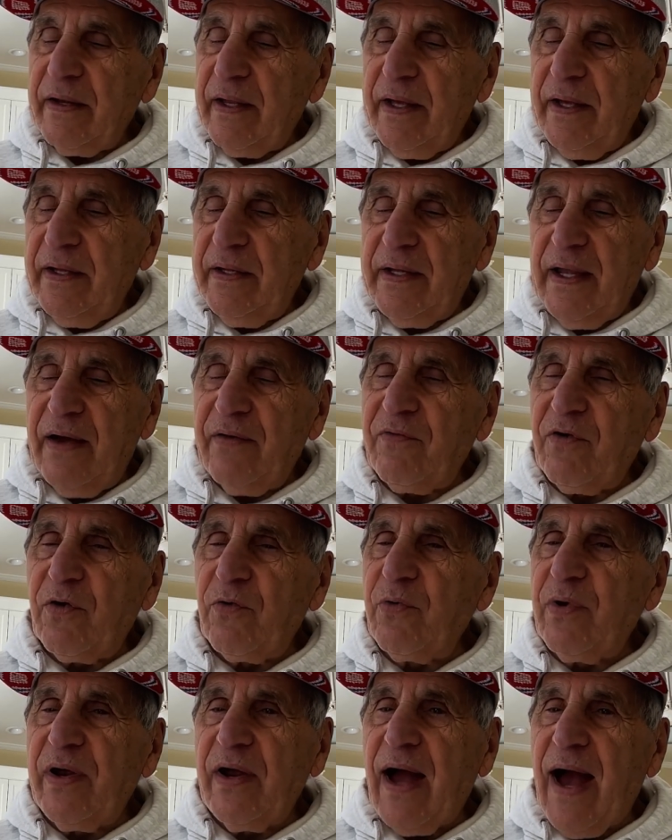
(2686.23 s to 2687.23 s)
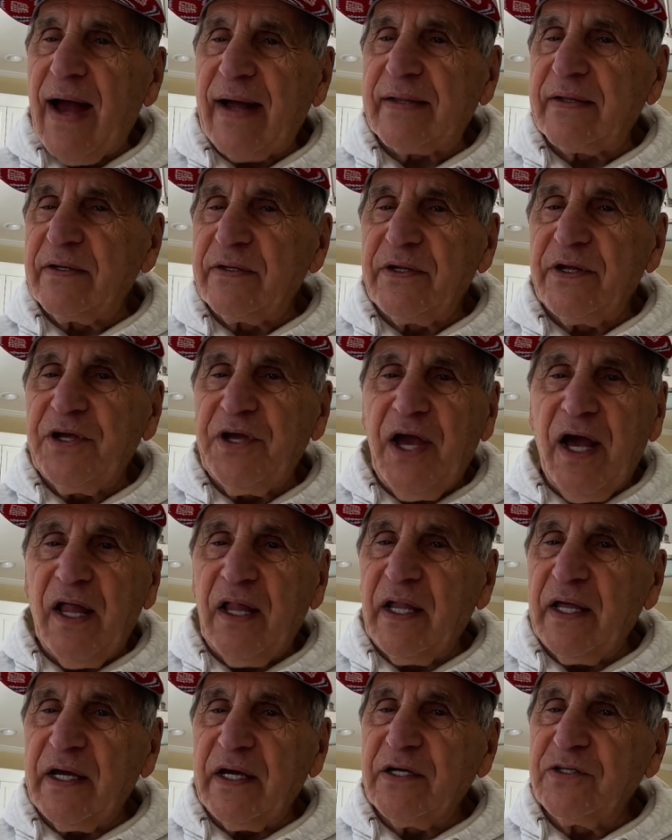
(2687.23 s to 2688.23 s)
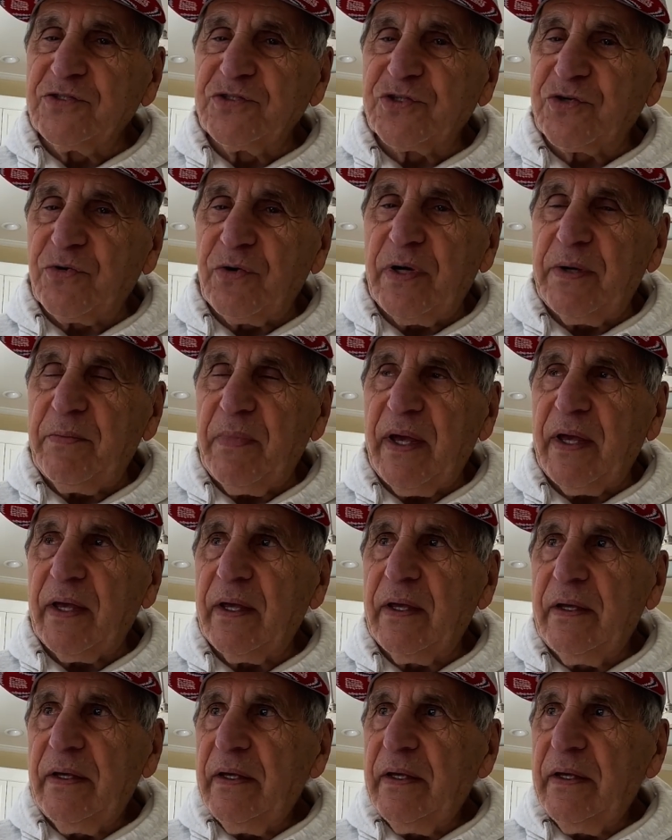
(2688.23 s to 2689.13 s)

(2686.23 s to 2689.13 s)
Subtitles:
he never reacted to yelling and screaming.